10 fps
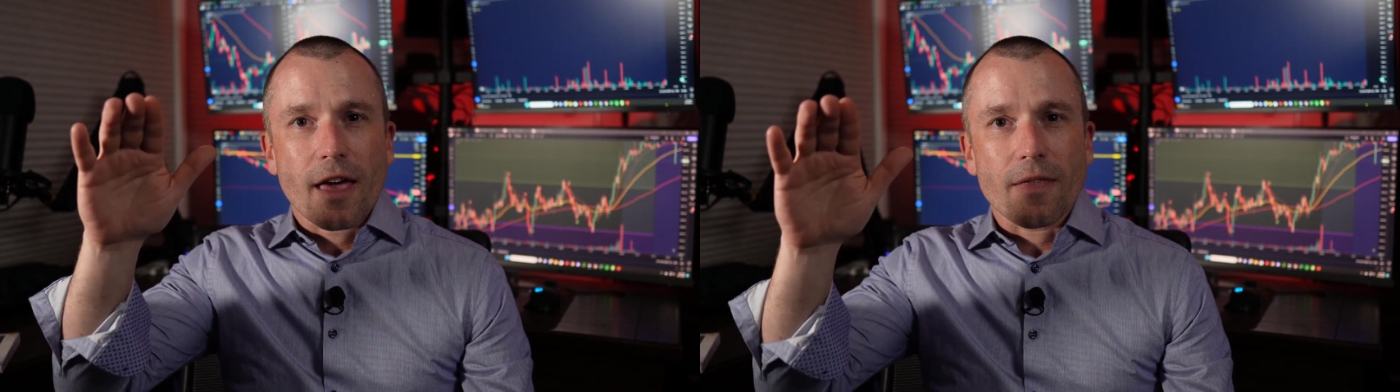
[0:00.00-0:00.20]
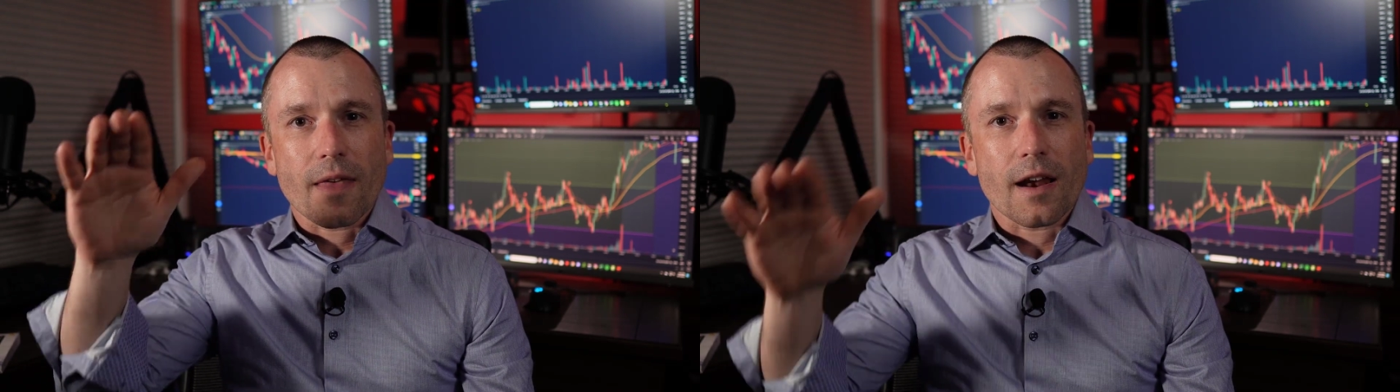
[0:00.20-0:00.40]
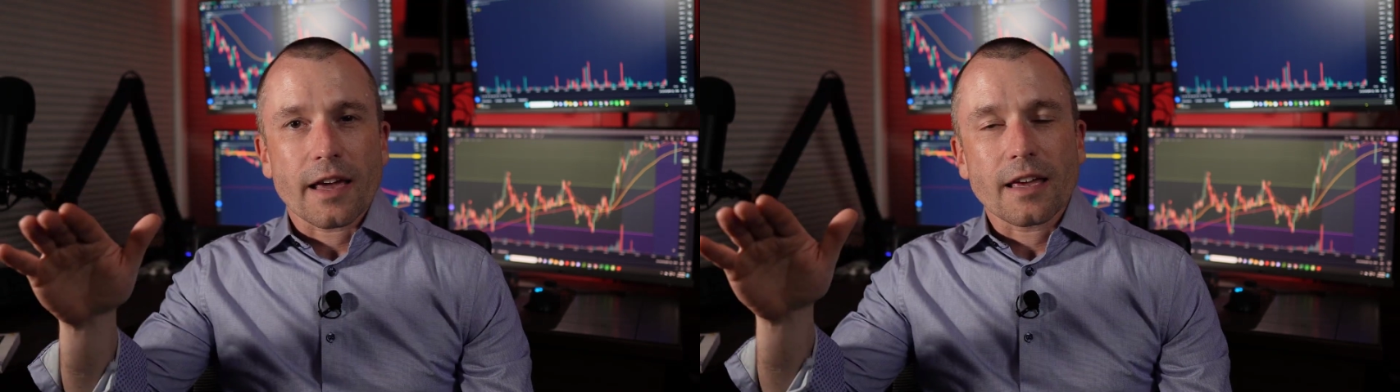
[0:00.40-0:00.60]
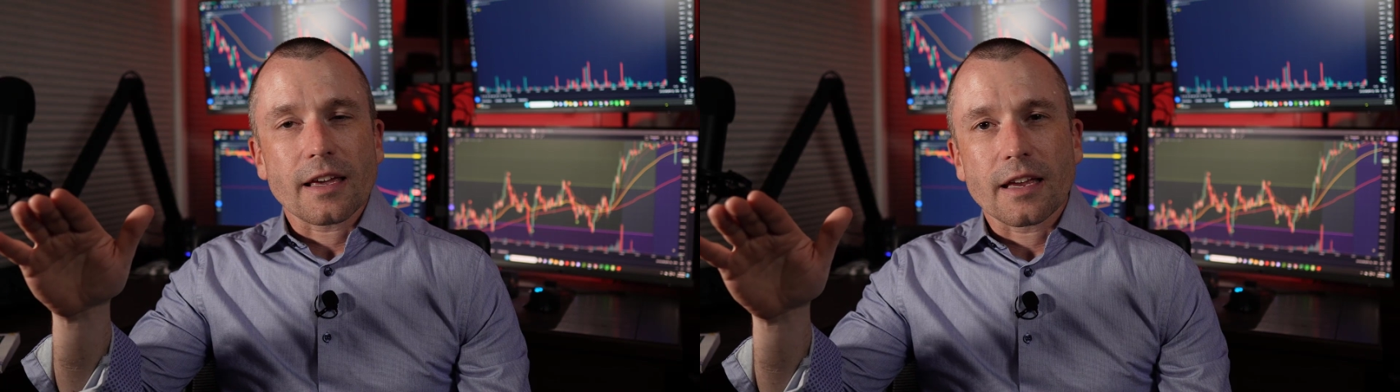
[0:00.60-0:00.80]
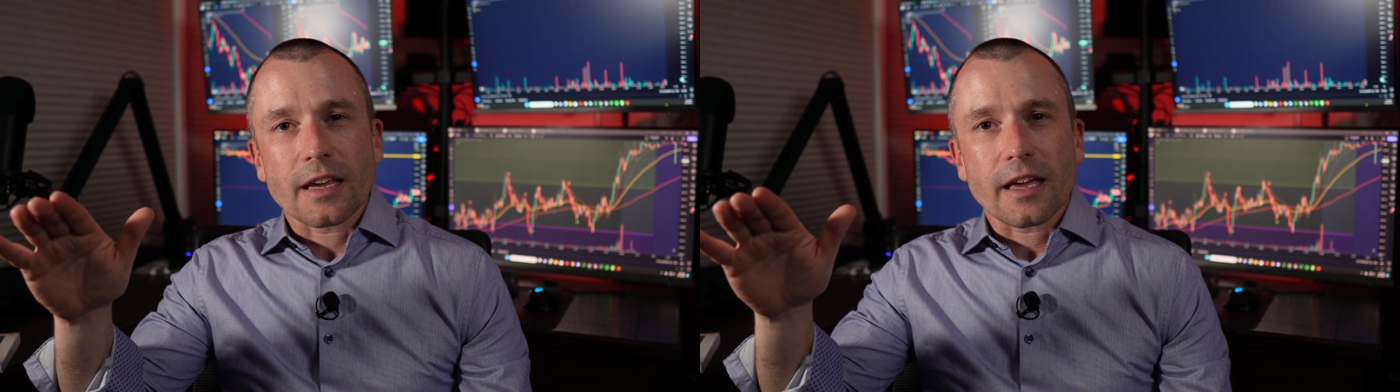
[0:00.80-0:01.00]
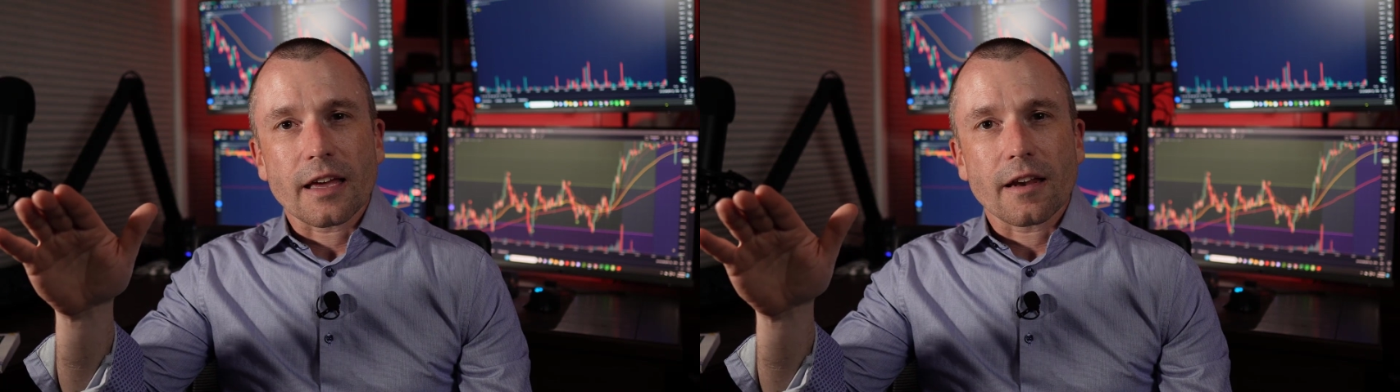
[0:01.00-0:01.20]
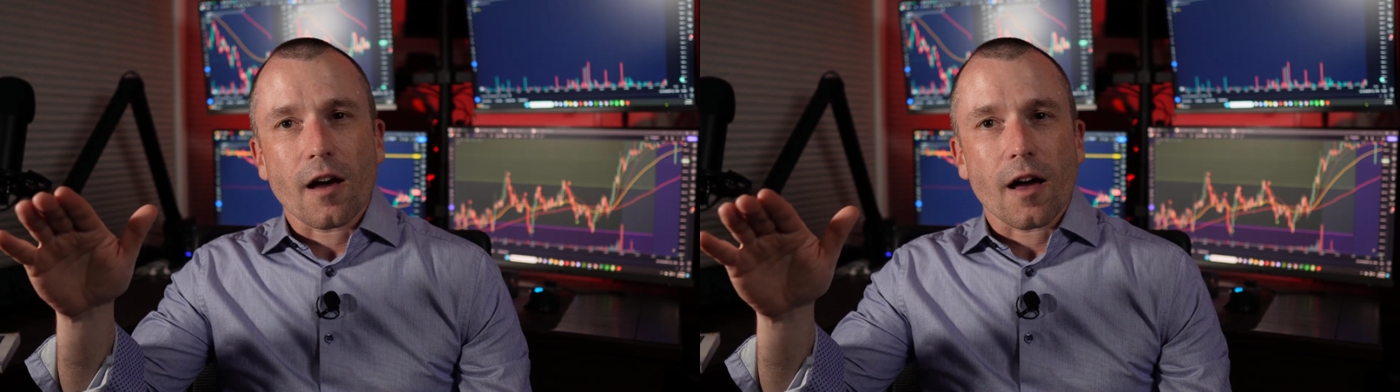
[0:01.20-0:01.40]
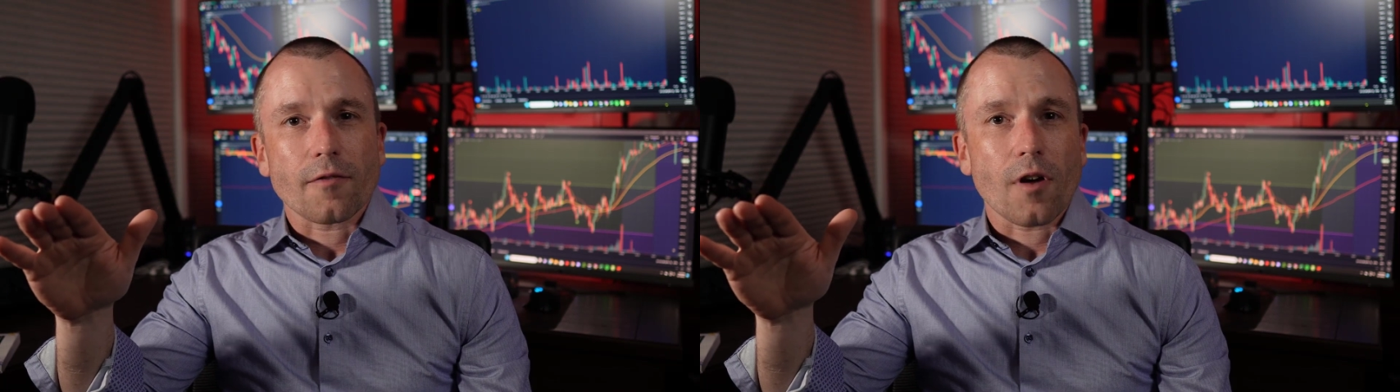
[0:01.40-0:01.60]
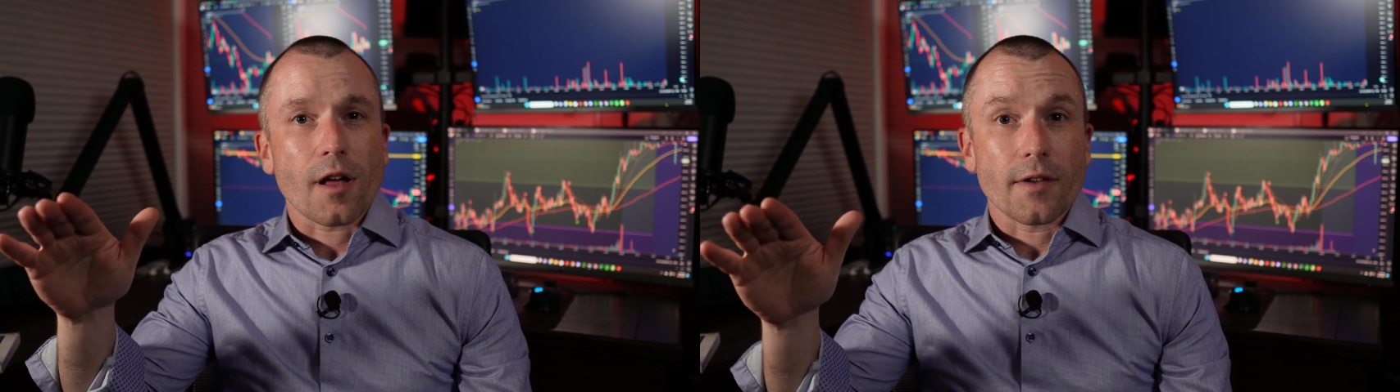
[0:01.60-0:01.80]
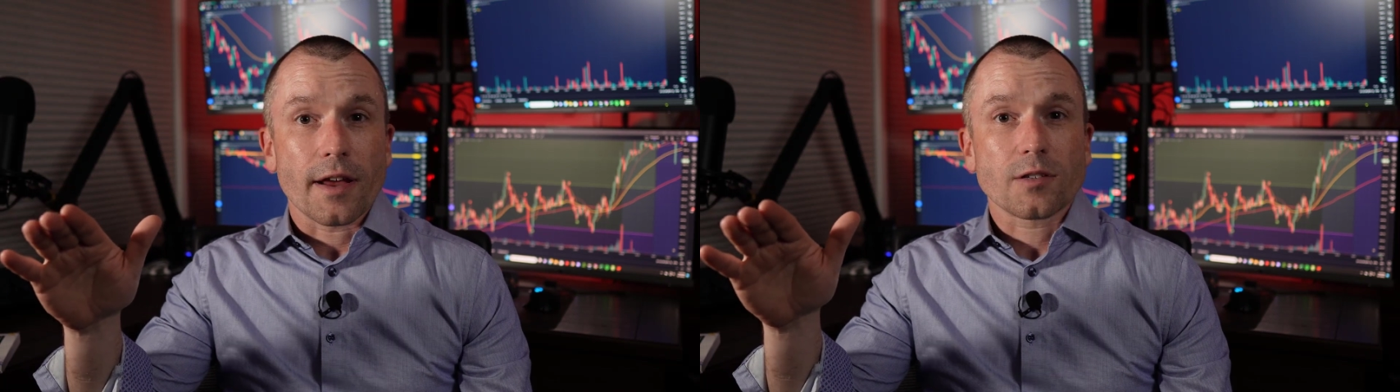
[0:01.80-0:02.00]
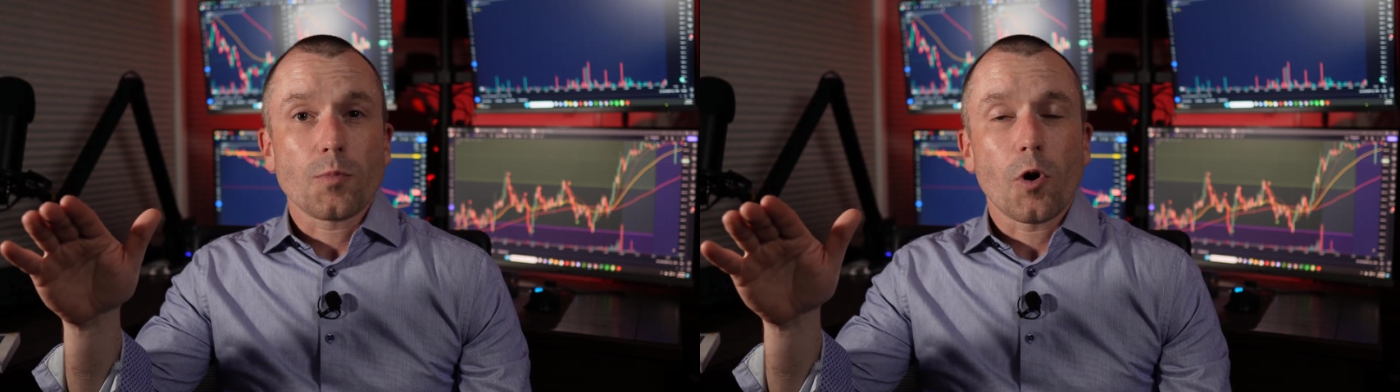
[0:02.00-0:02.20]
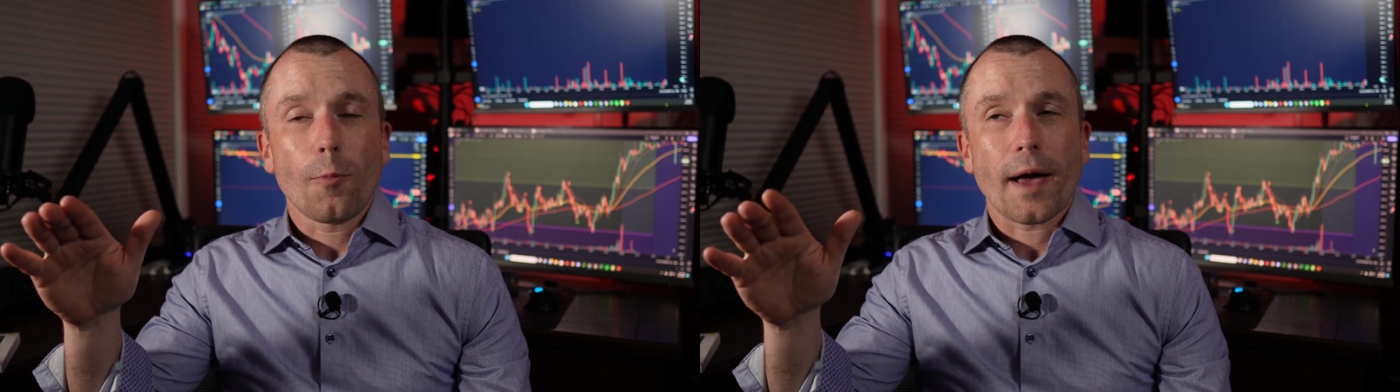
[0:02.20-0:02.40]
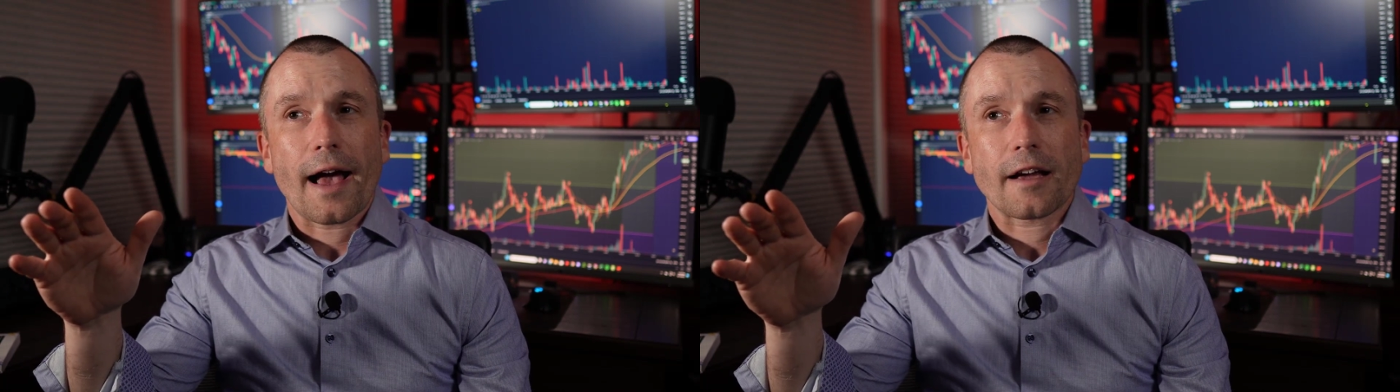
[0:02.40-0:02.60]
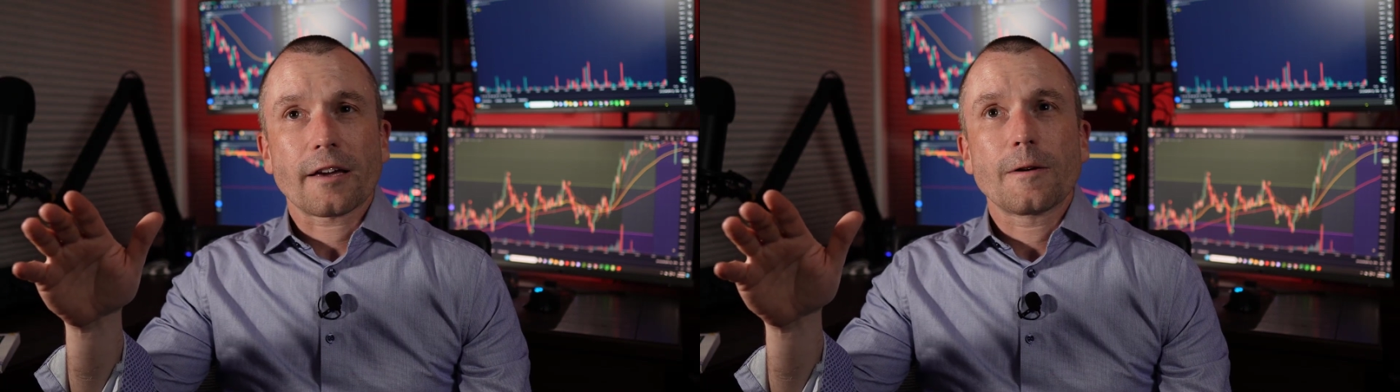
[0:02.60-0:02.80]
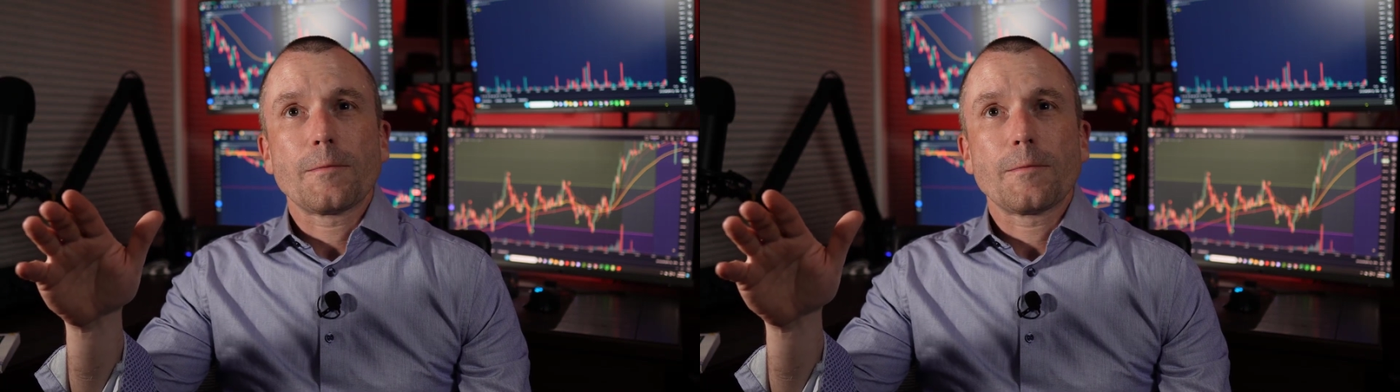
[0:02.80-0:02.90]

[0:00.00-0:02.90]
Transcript: and then I can get in on the next pullback.